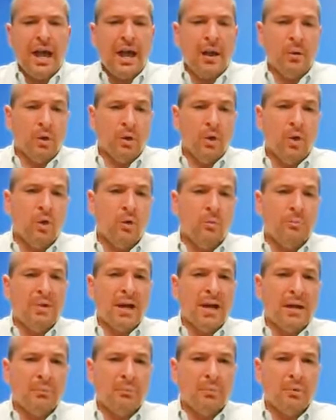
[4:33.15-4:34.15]
our home
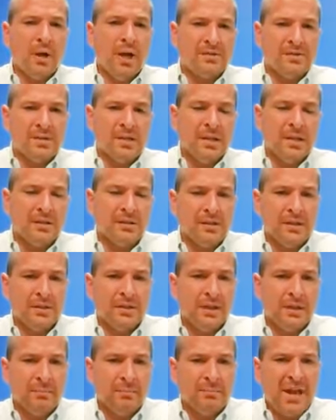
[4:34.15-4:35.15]
buying process
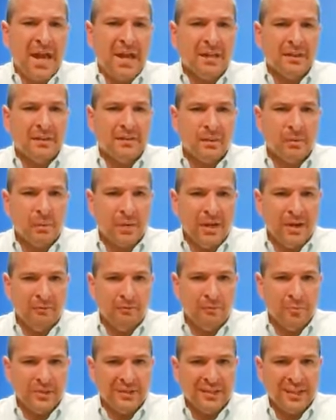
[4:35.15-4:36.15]
and the packet that we
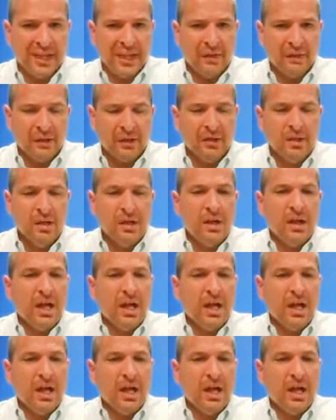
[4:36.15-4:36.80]
have put together